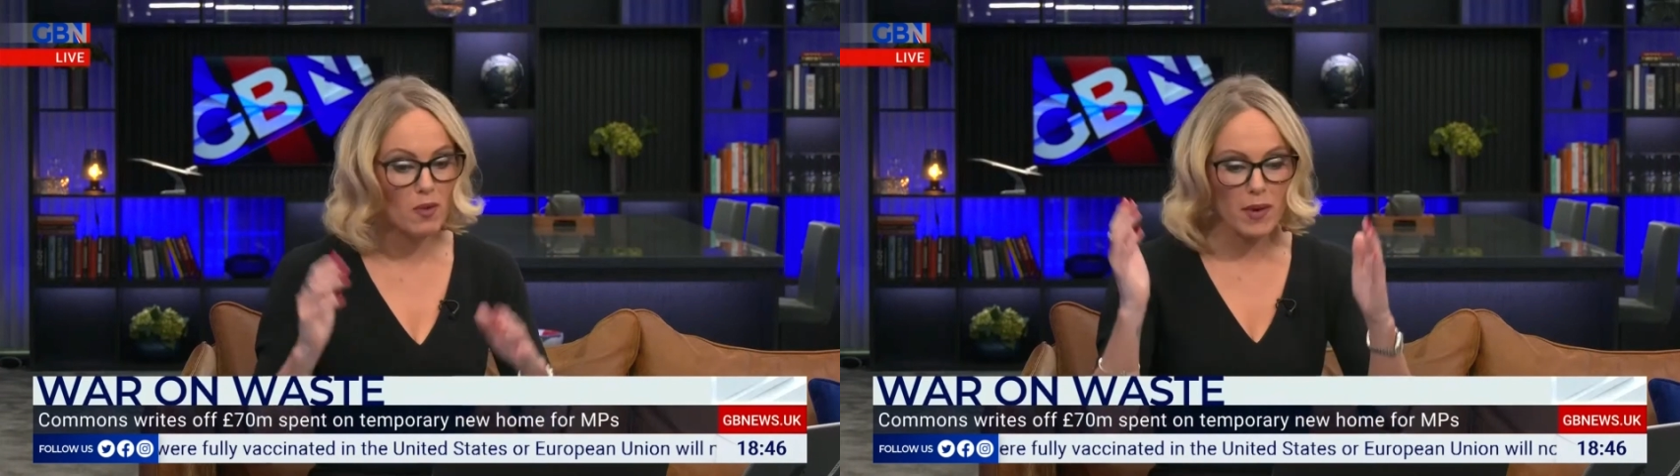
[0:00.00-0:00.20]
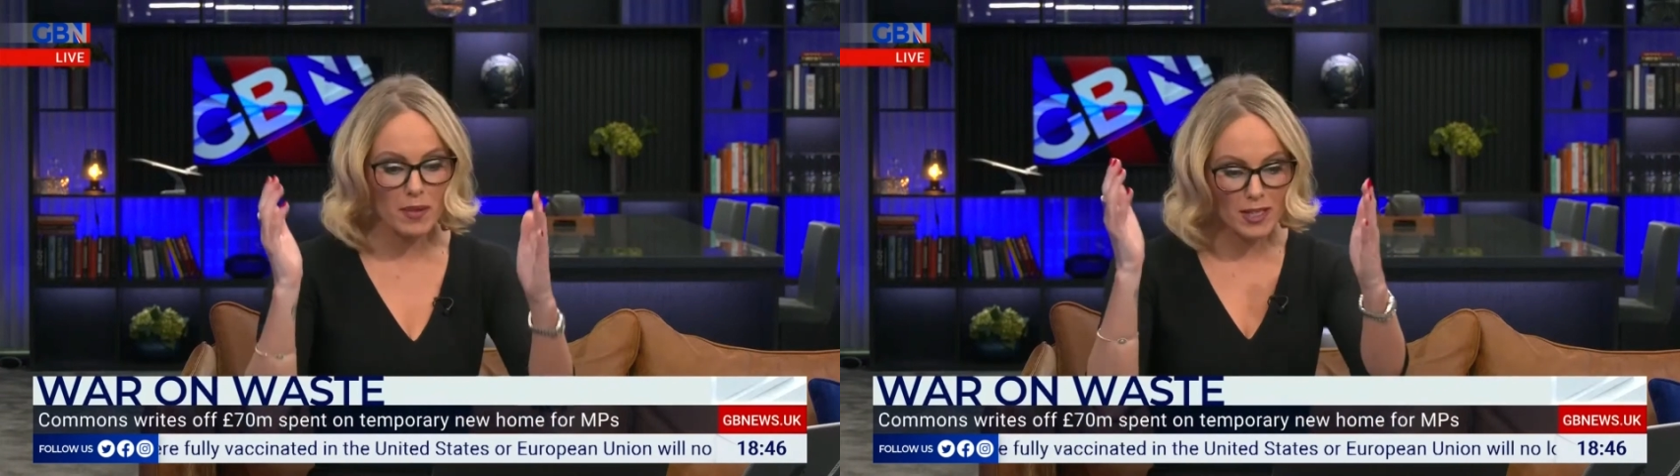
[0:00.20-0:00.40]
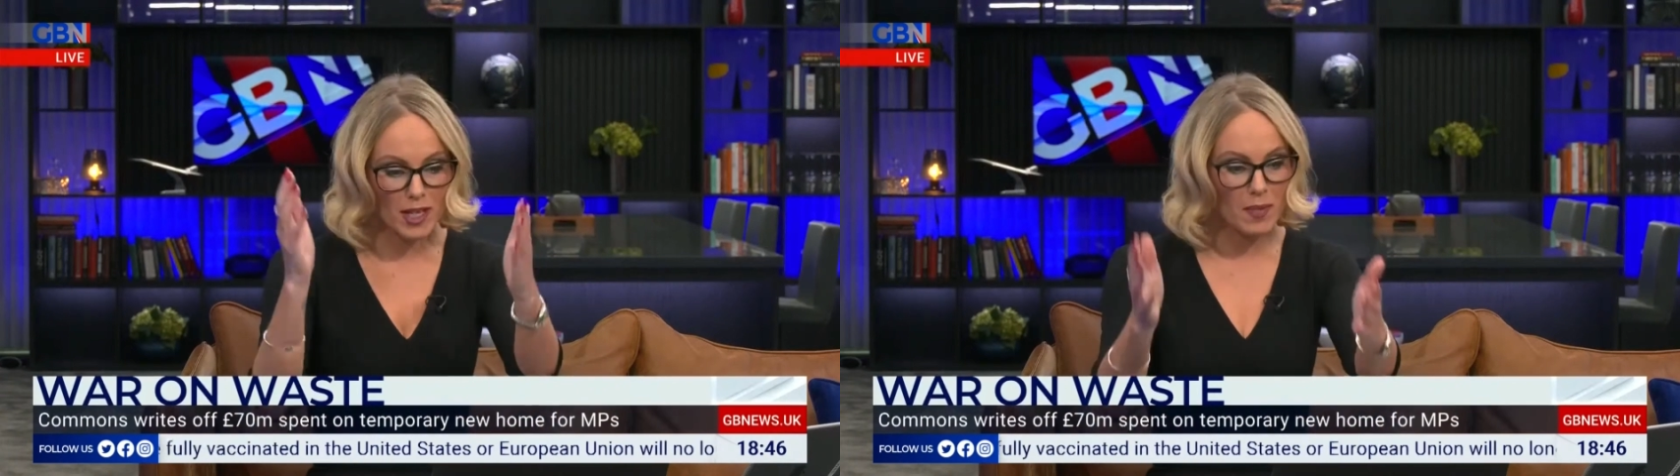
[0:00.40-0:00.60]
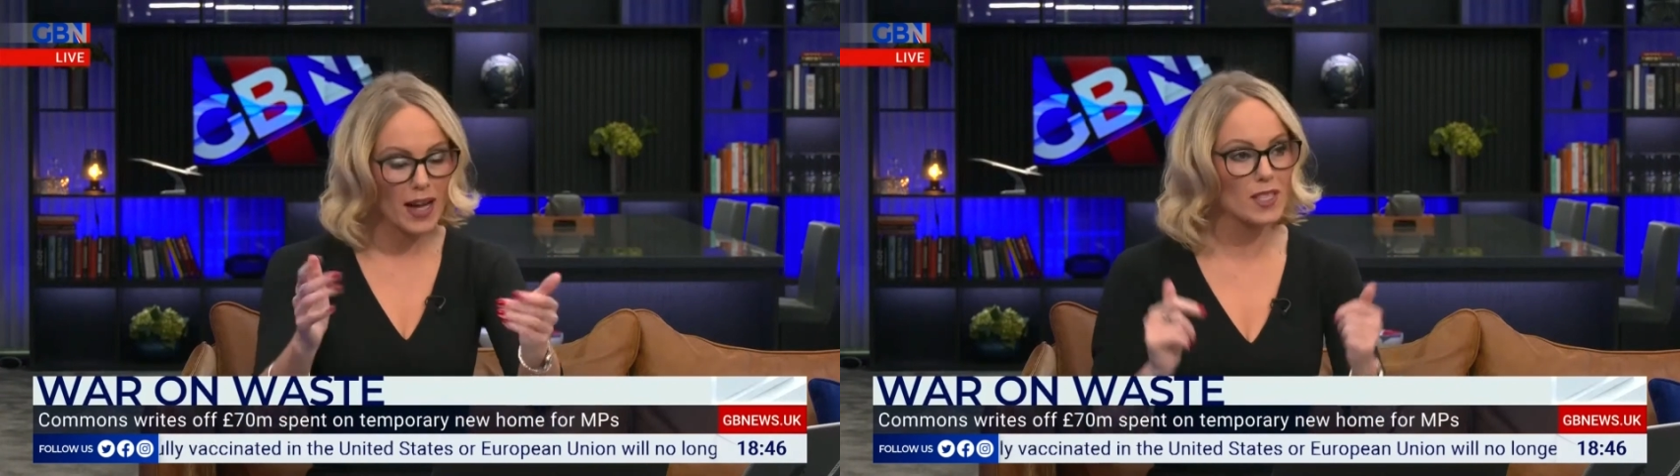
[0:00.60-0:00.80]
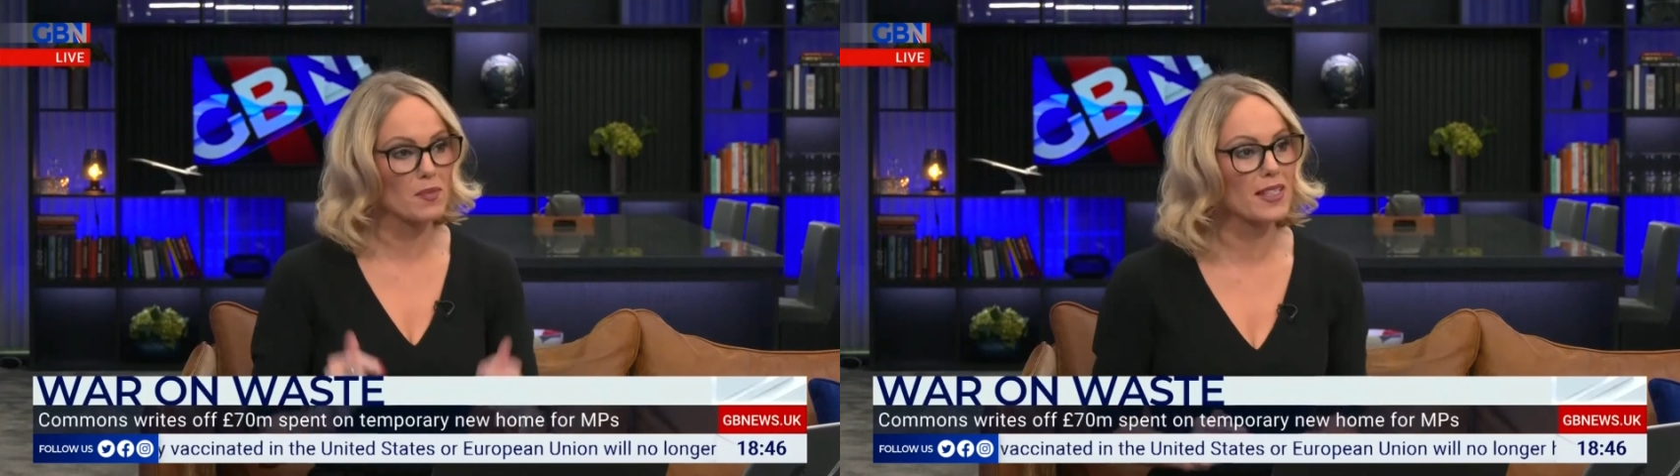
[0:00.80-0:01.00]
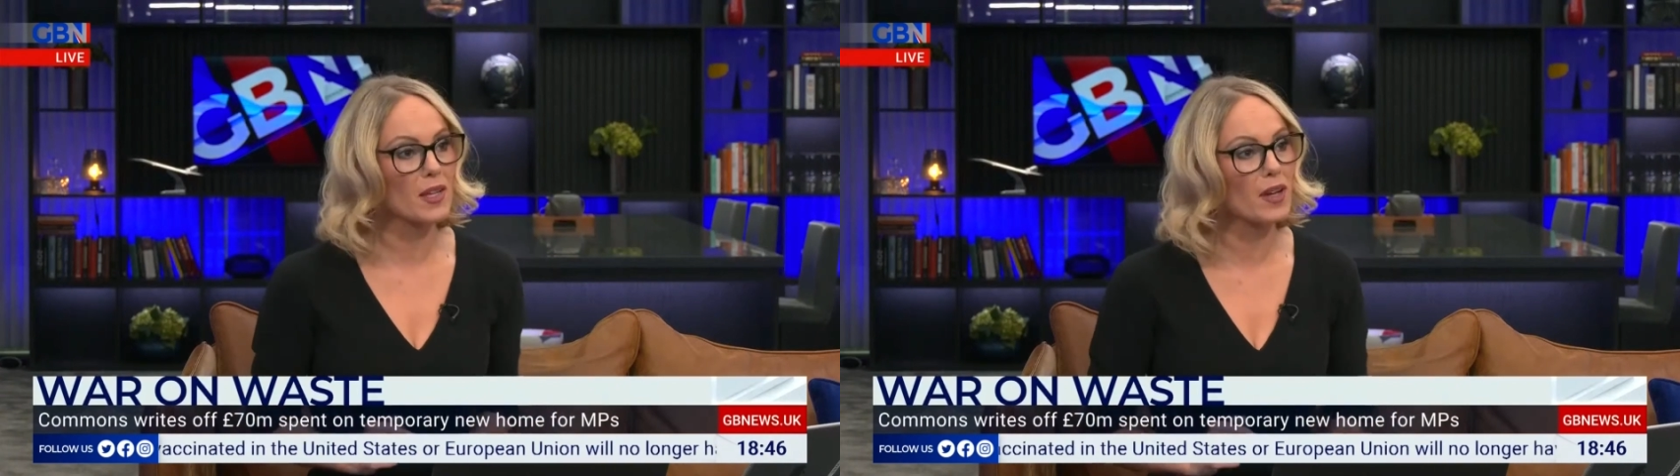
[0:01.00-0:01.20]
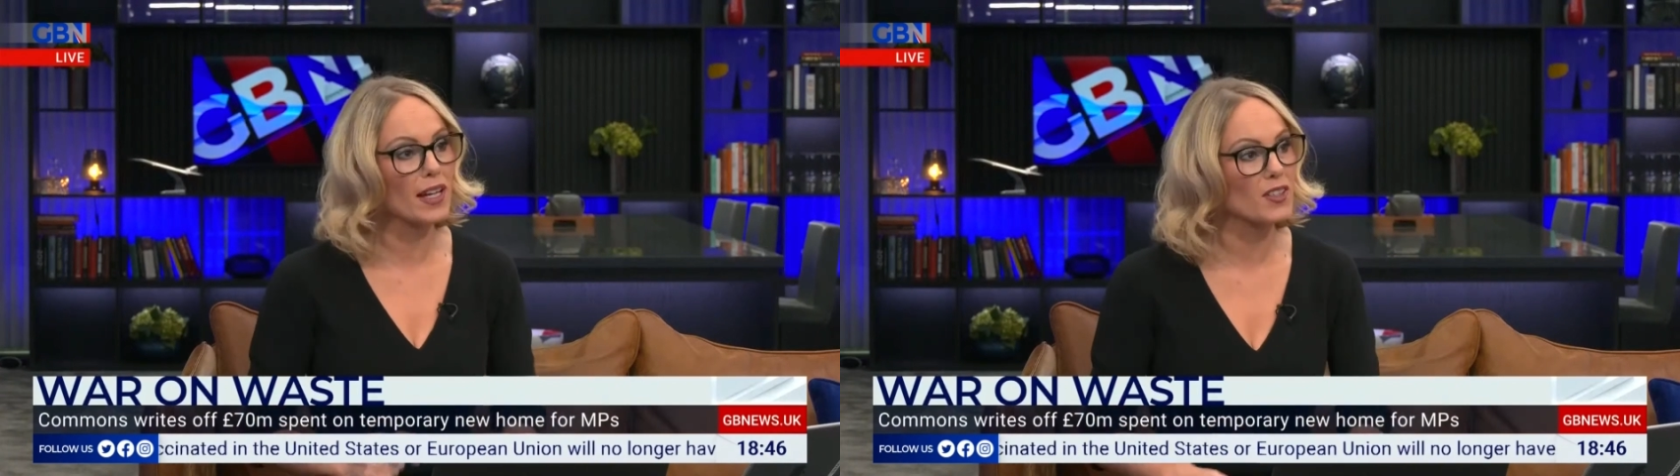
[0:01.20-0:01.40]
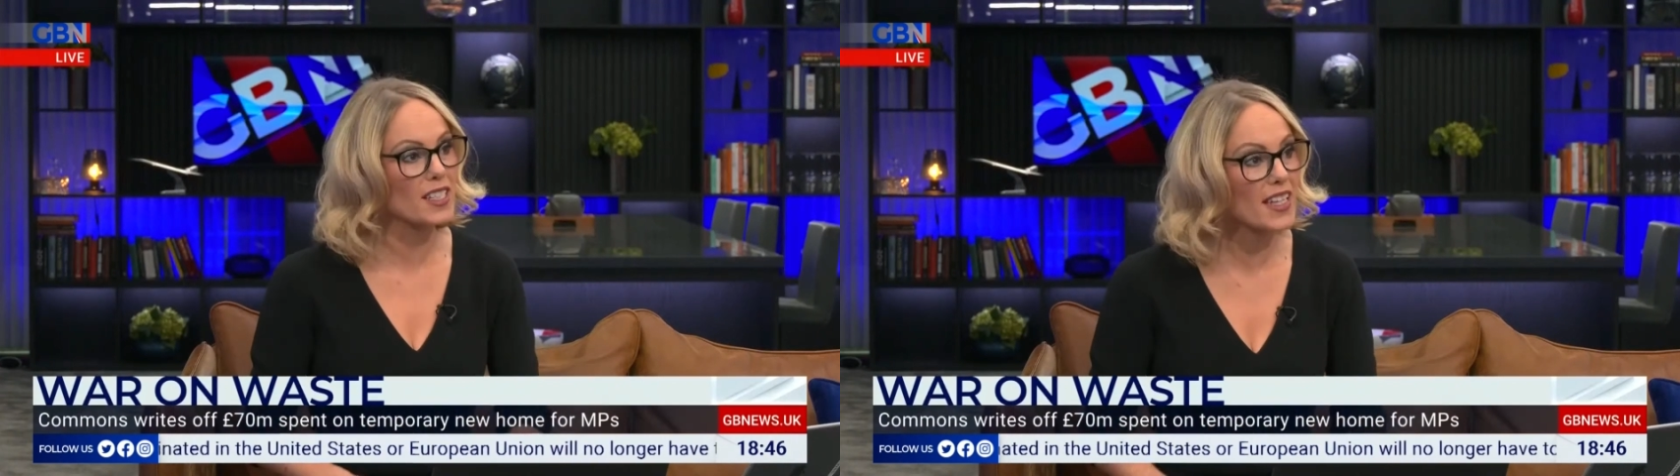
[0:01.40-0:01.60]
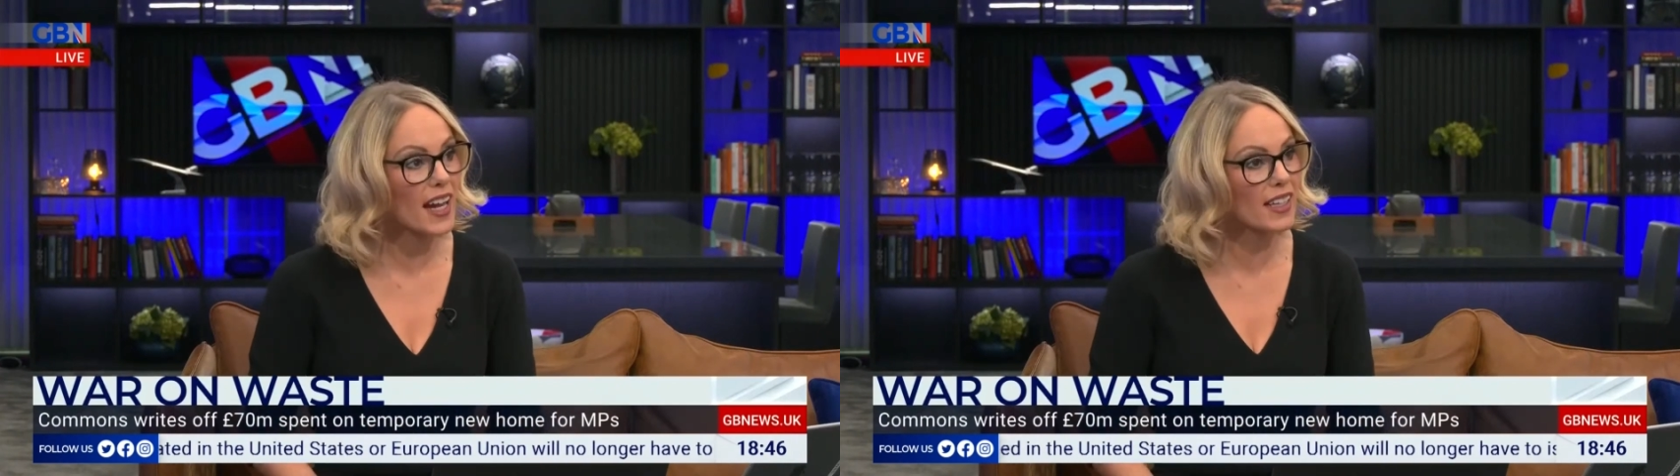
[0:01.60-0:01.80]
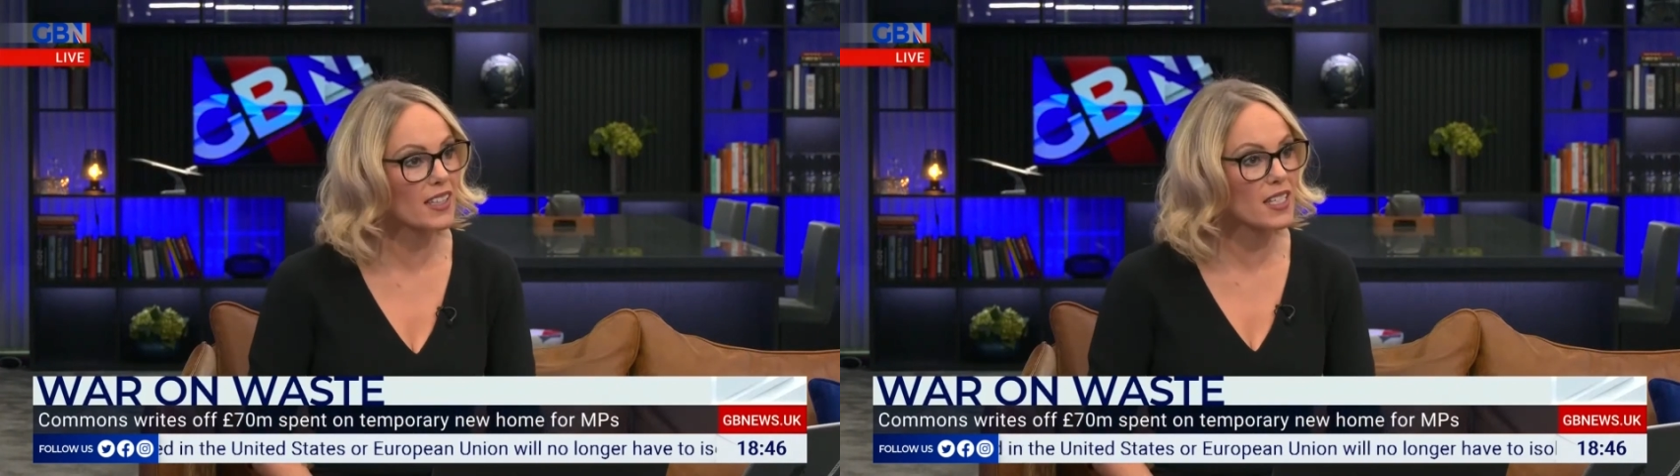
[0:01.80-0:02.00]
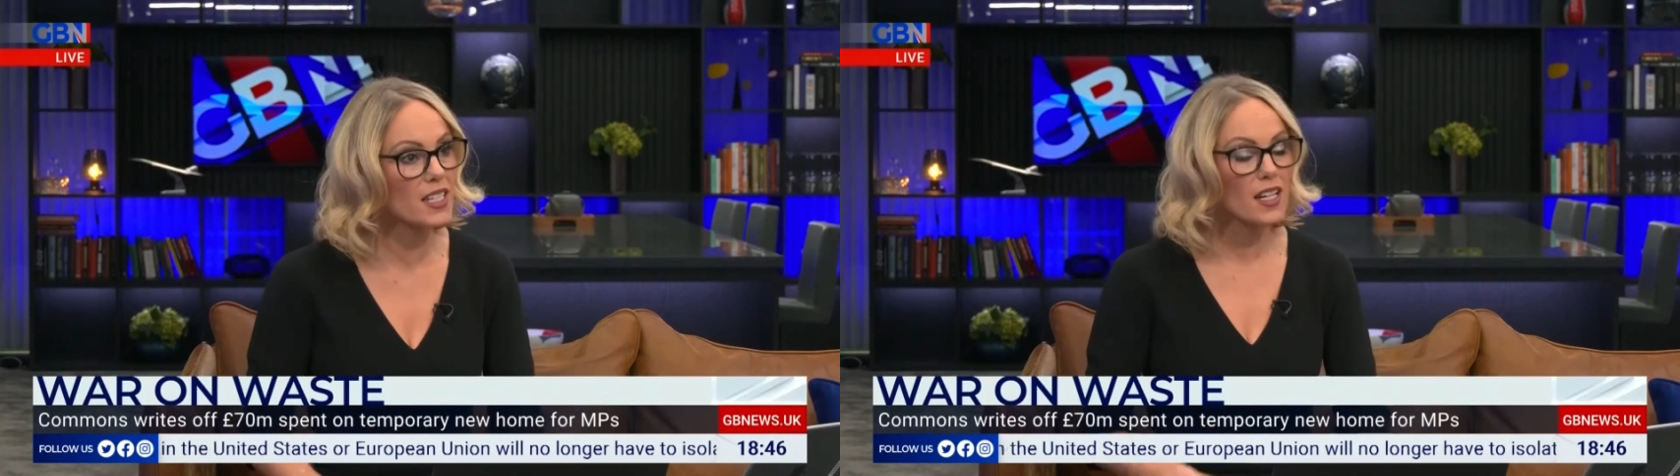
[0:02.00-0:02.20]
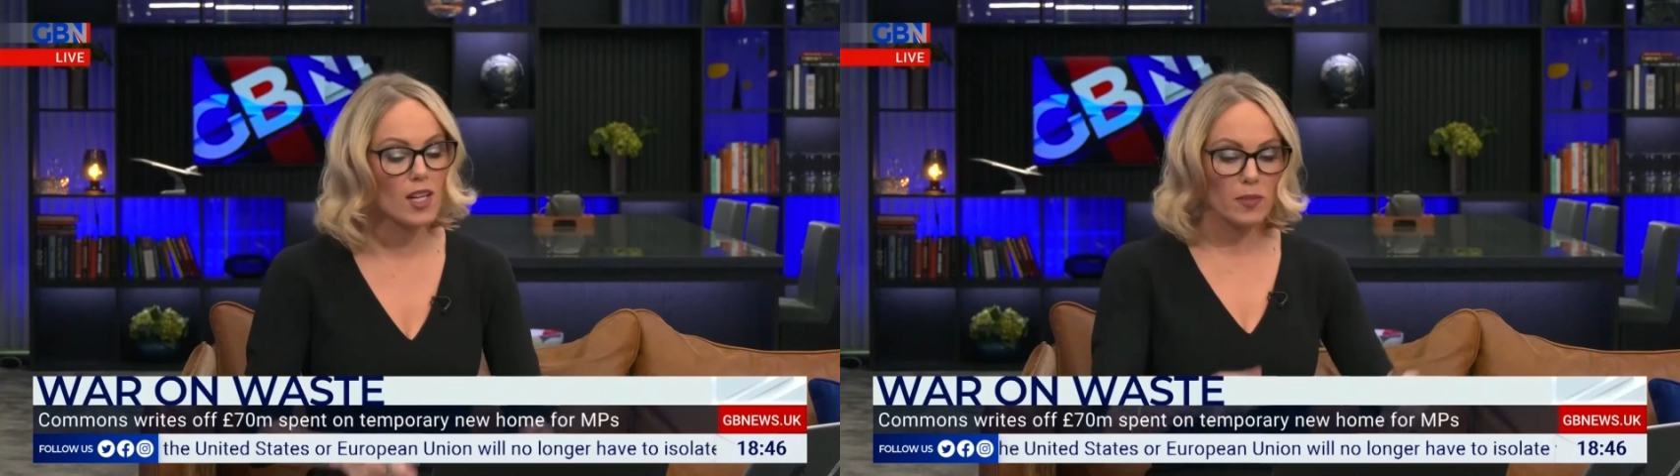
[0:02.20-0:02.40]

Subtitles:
we'll be able to go back to them and say, well, hang on a second,